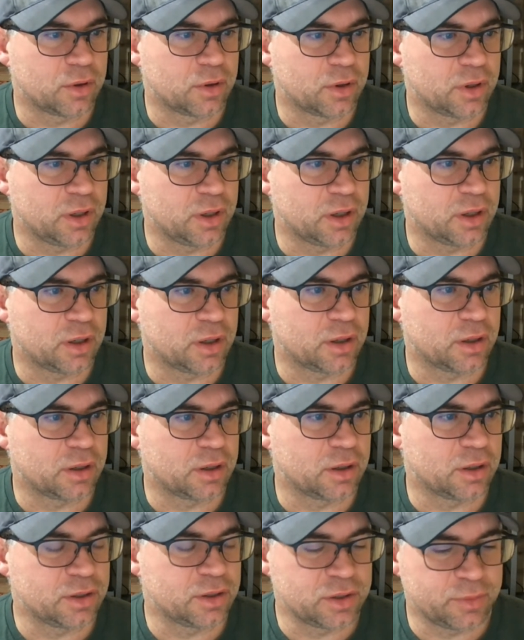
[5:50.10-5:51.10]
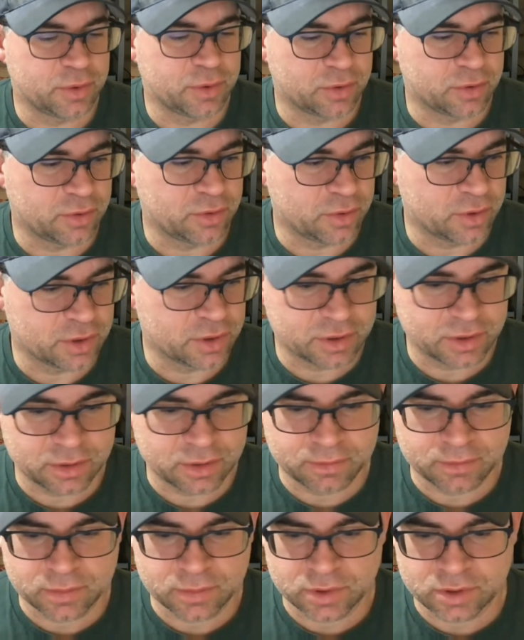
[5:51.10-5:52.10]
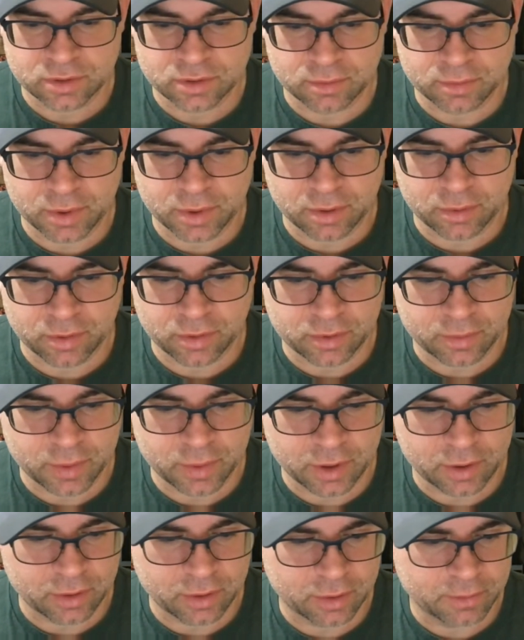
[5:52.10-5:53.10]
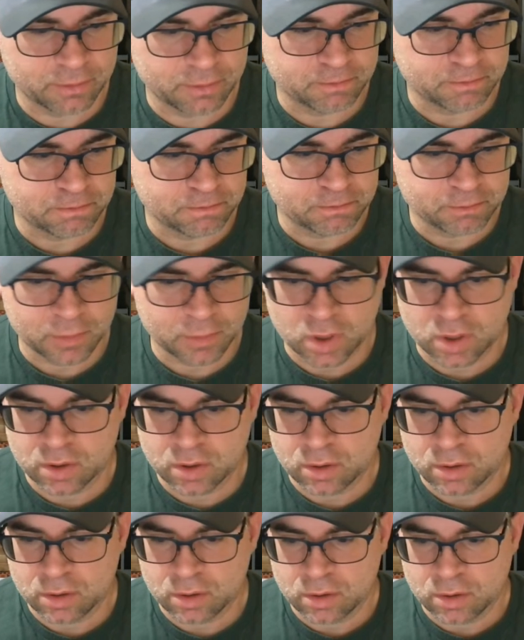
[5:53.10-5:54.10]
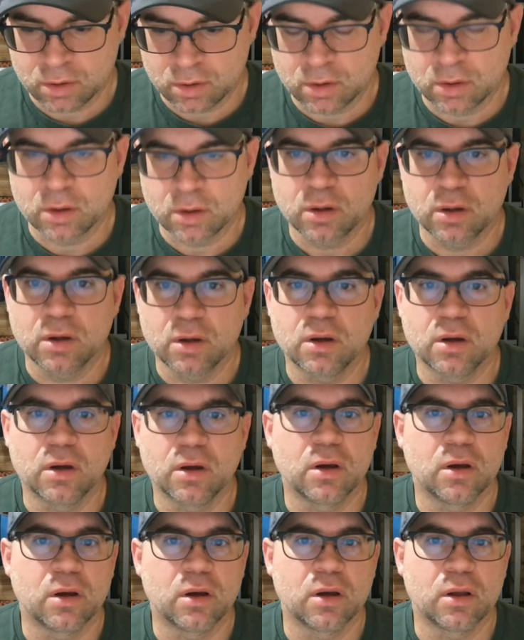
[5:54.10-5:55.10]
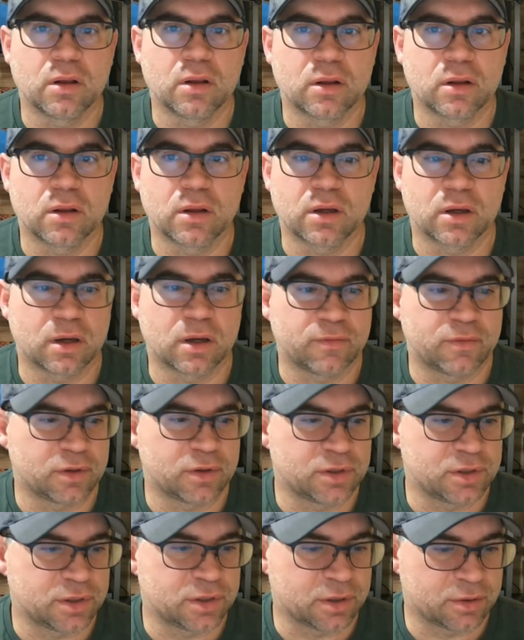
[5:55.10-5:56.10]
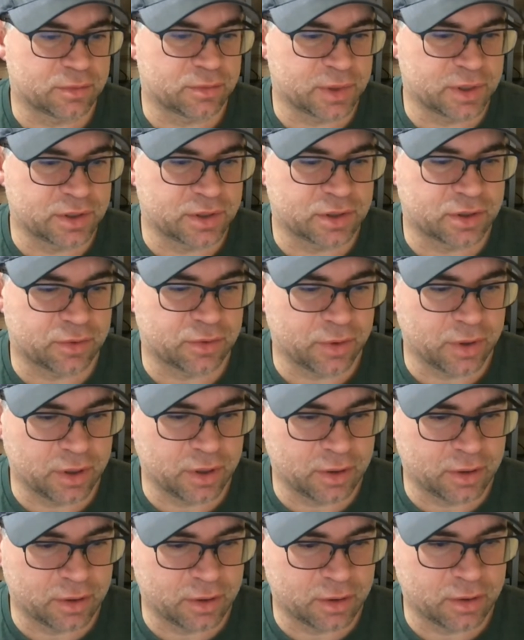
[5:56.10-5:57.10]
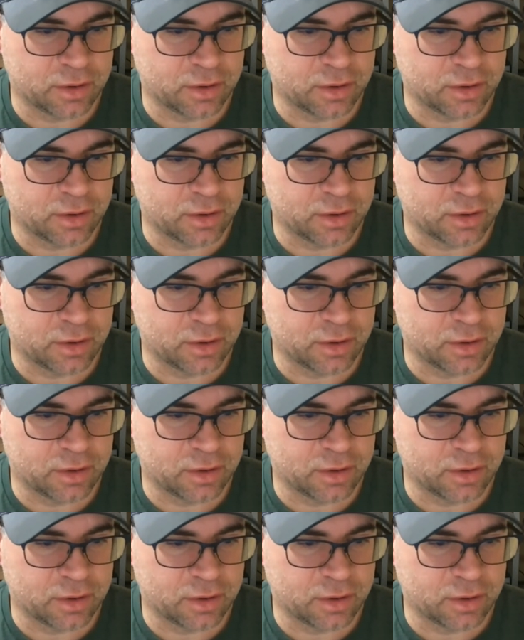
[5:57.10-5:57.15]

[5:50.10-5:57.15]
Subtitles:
Yeah, I should be able to do this. So bear with me here. I think I have to share my screen.